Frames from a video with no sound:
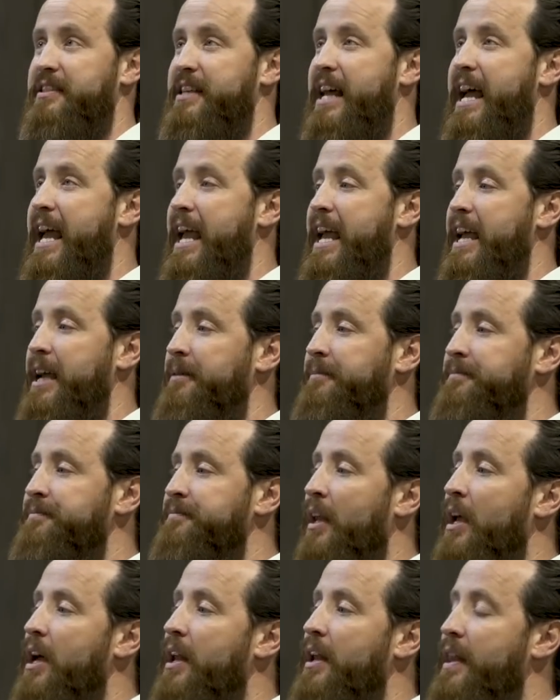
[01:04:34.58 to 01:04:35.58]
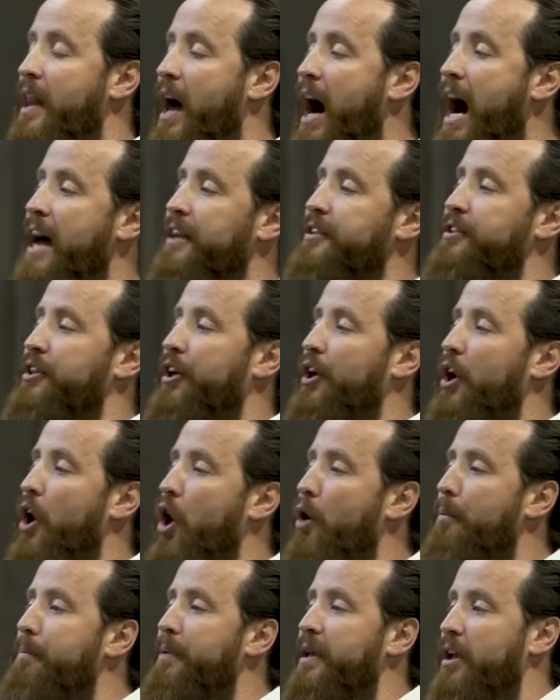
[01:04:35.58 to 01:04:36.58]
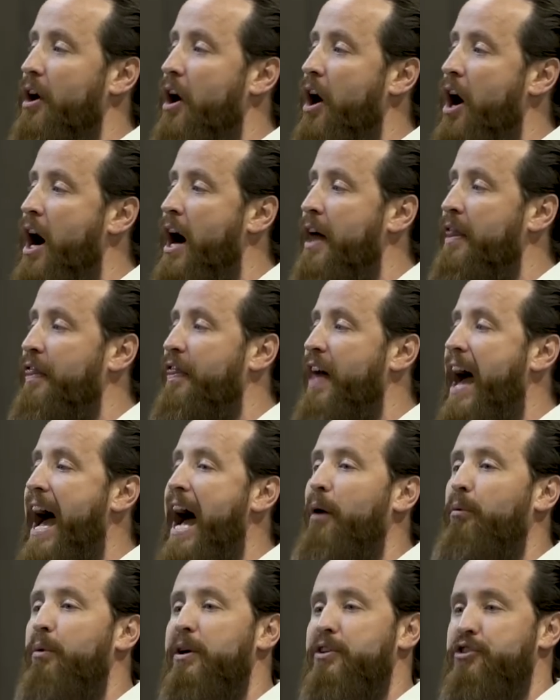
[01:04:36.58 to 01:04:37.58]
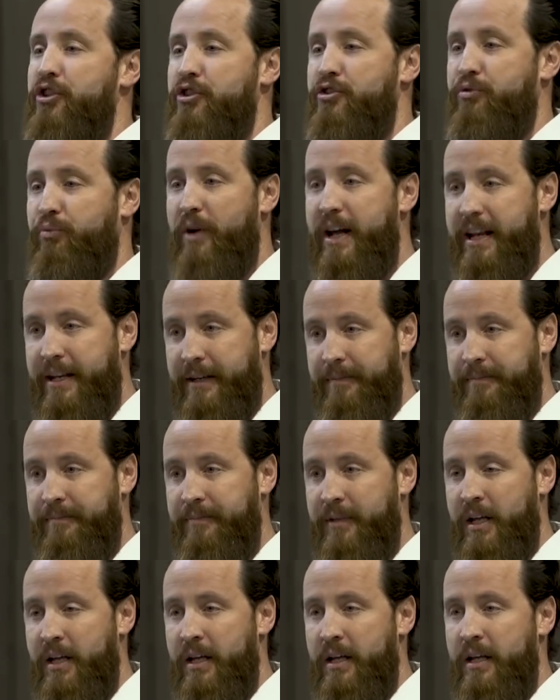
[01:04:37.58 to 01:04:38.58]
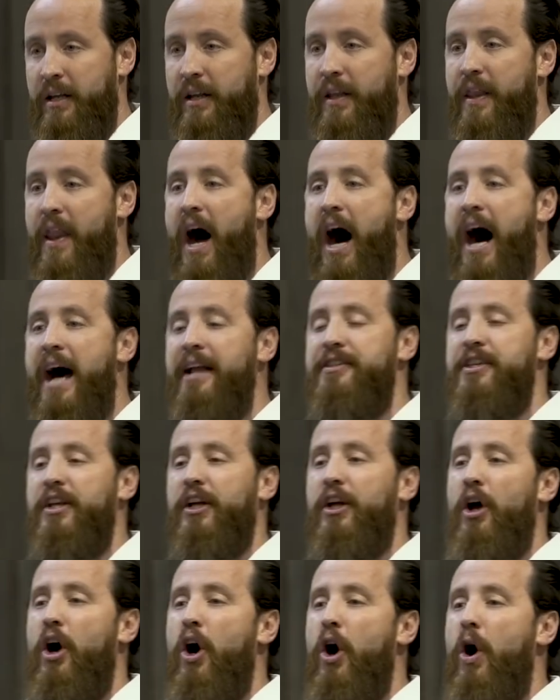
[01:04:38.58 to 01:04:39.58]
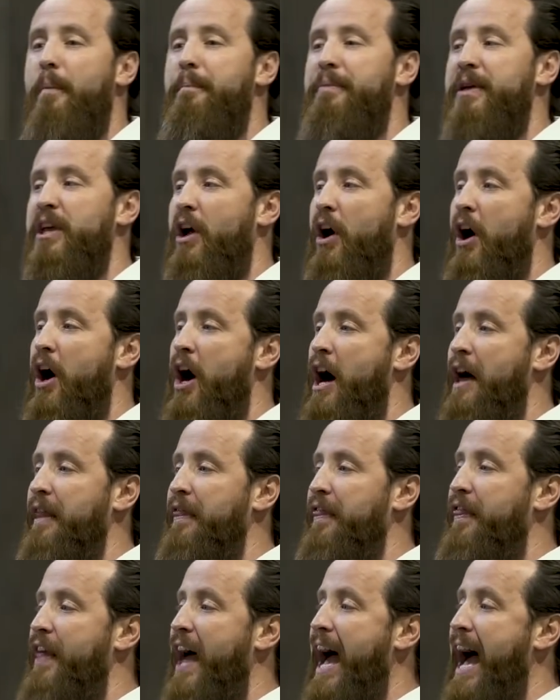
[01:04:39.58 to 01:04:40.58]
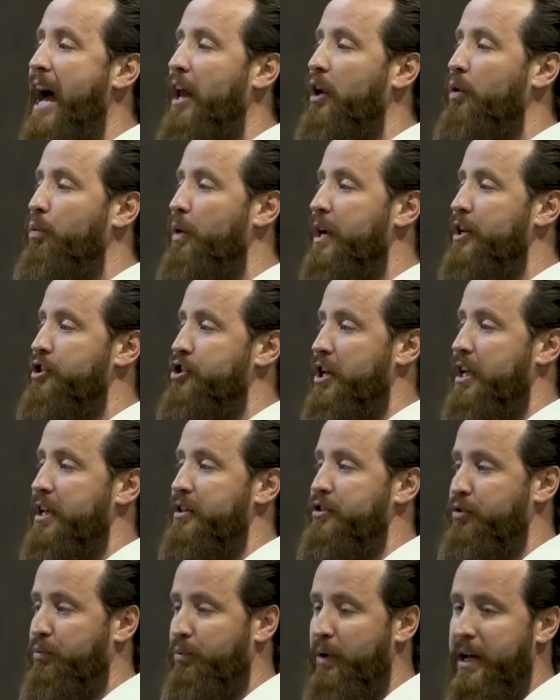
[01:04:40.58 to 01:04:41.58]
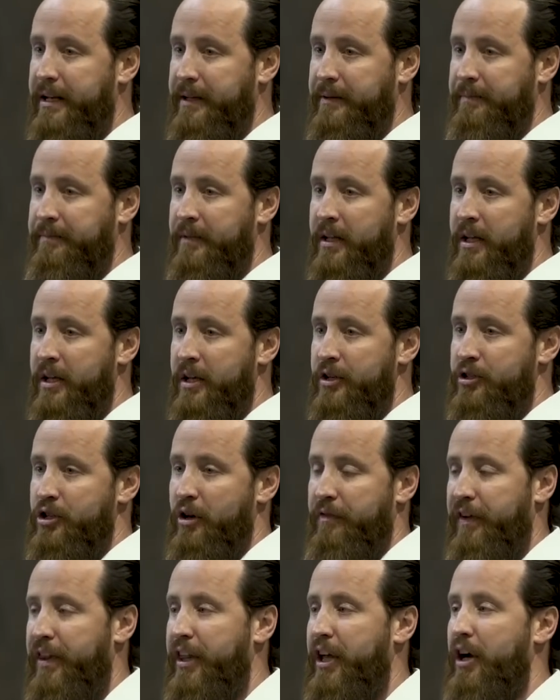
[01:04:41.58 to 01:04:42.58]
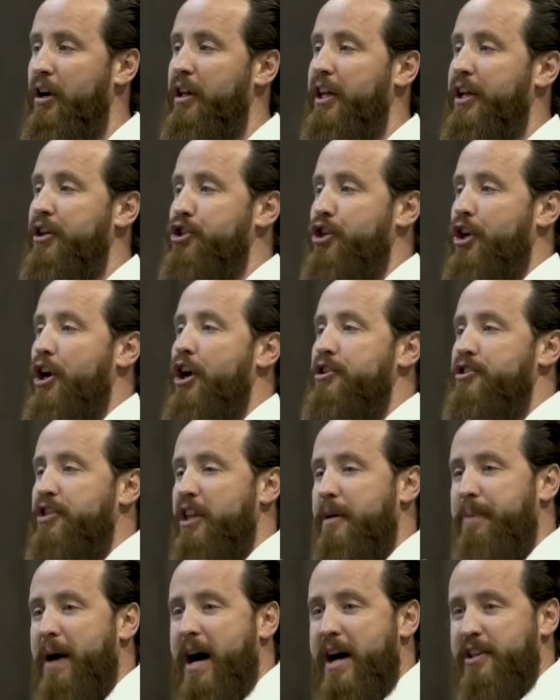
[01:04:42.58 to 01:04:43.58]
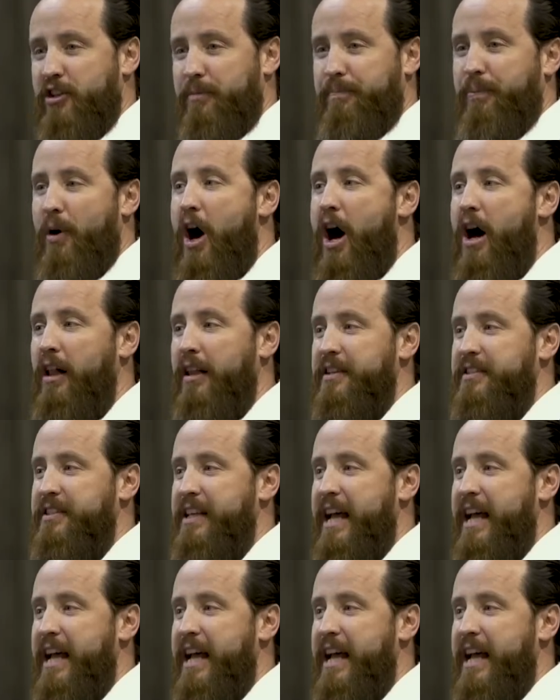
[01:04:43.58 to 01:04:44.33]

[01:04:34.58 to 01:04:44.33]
saying, not to go beyond that which is written. Not to go beyond that which is written. So for the early church, the Apostle Paul is